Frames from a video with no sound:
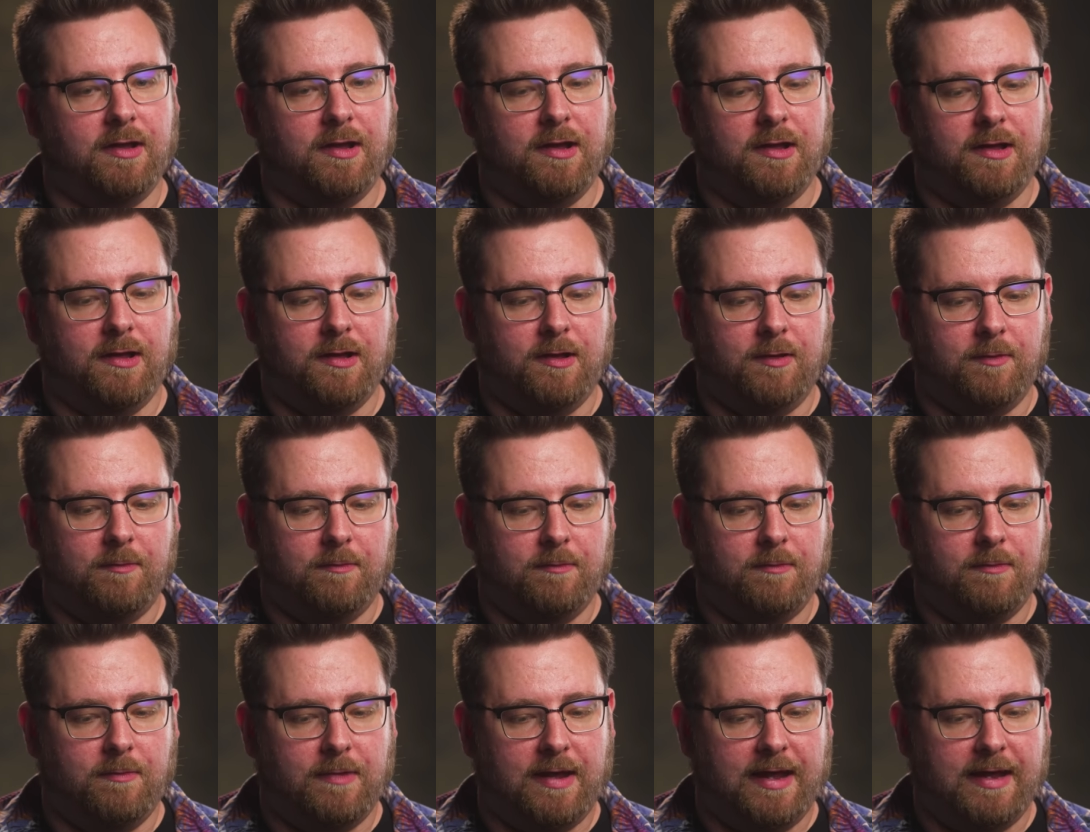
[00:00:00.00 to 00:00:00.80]

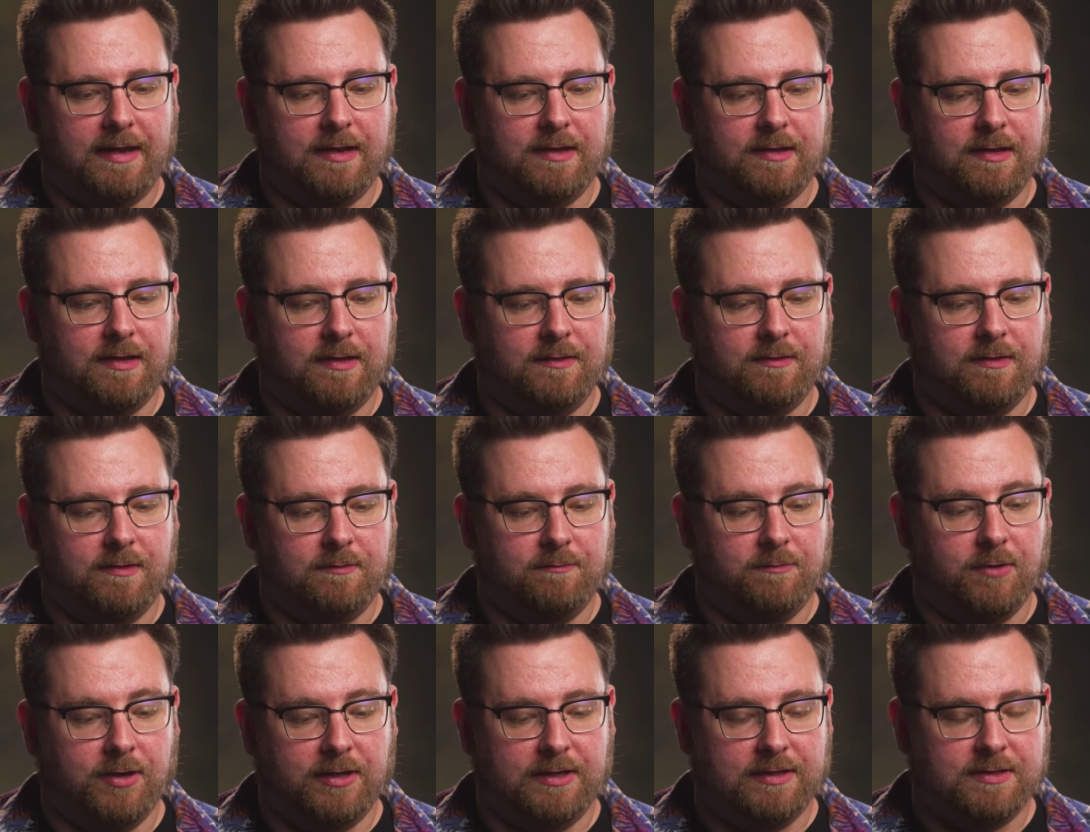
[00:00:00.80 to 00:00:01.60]
And it
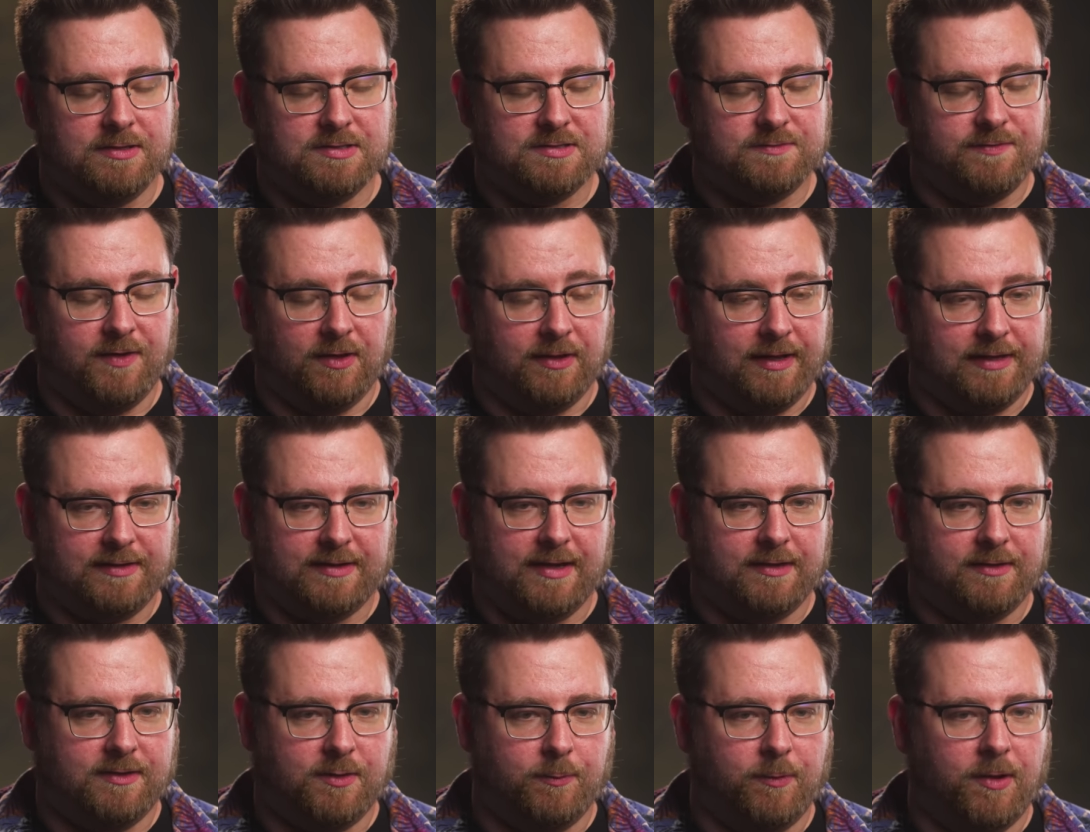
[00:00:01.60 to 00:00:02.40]
really just felt like the
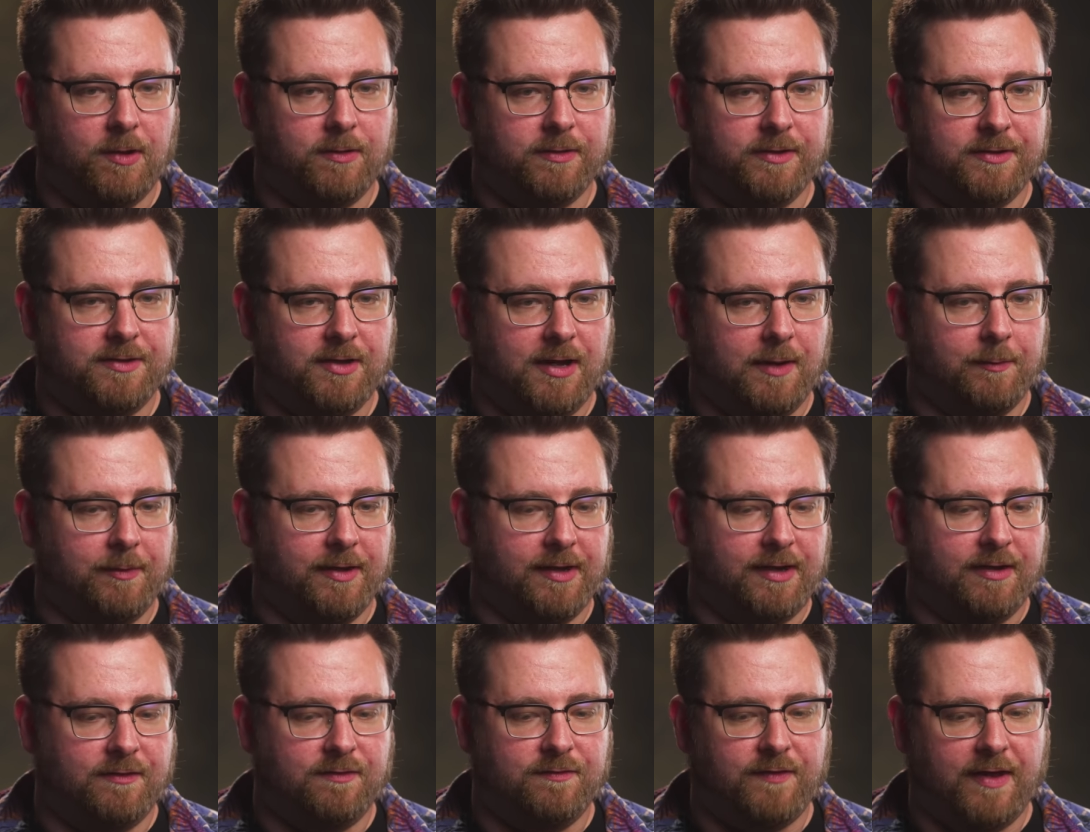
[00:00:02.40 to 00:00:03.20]
end of the world at the time,
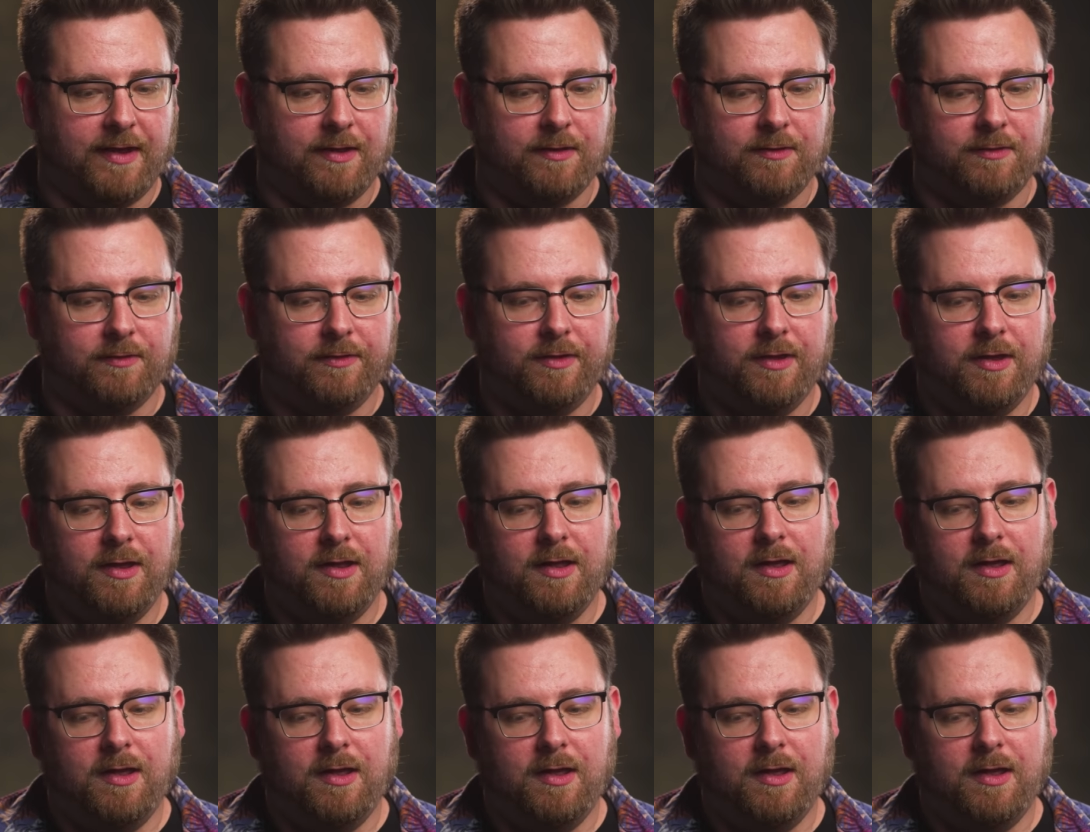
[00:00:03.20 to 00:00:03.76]
like I'd failed.